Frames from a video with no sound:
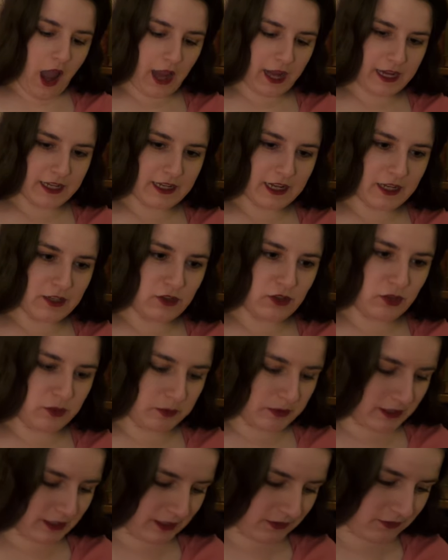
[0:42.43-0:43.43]
And I do
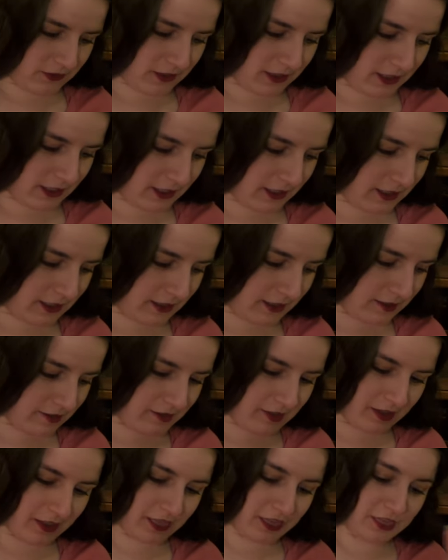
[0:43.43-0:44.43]
believe that it
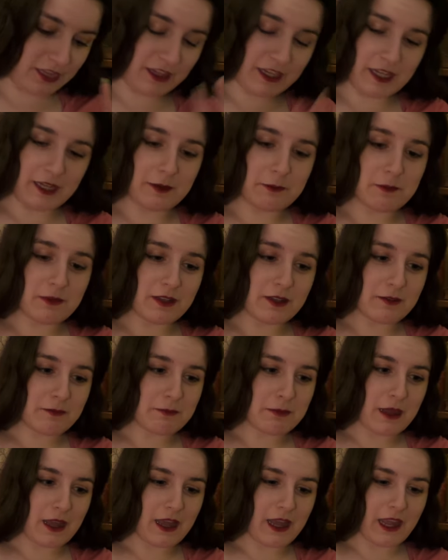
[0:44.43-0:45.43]
is themed
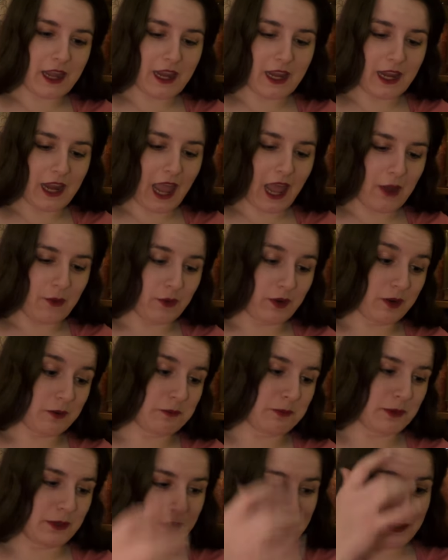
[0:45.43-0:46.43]
by our
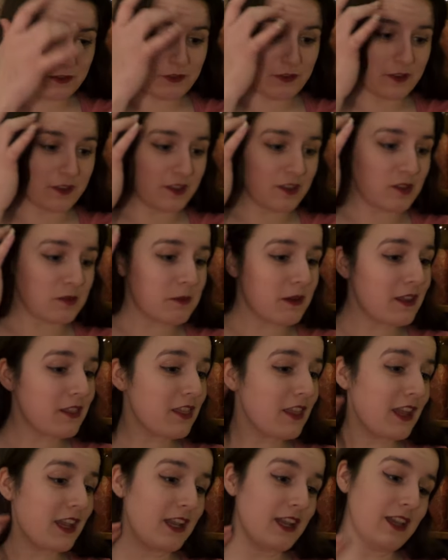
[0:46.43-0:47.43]
book for this
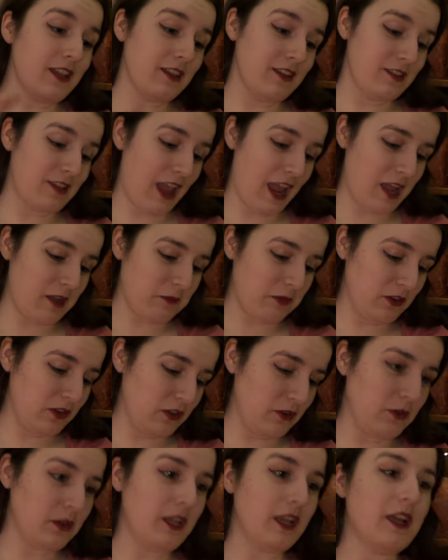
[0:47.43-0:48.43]
month. It is
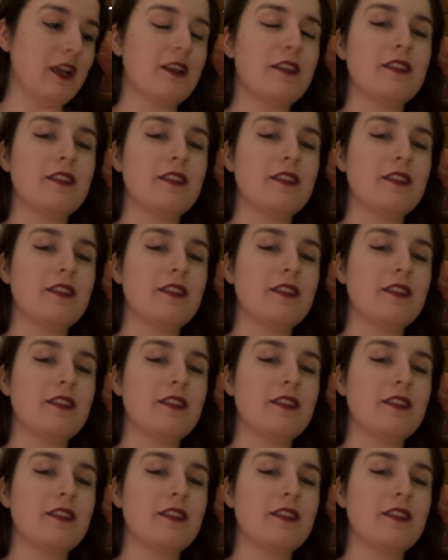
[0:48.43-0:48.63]
absolutely